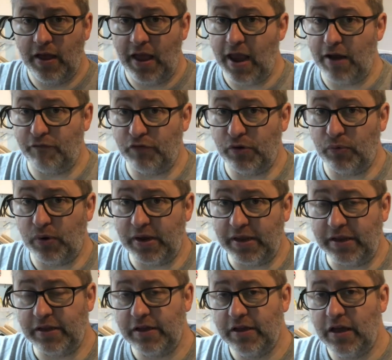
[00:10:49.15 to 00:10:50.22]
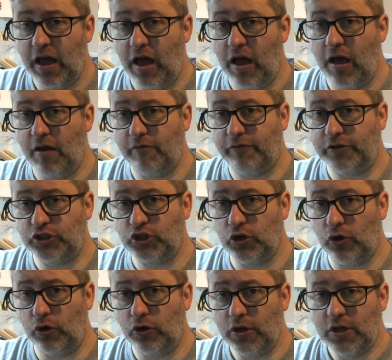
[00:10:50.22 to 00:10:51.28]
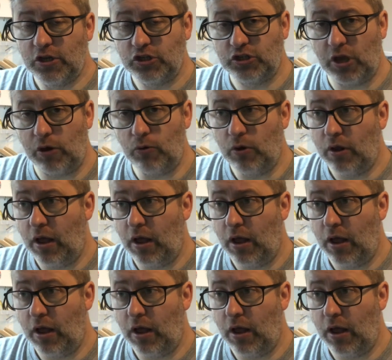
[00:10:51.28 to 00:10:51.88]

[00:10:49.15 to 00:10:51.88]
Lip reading: every week for sure. So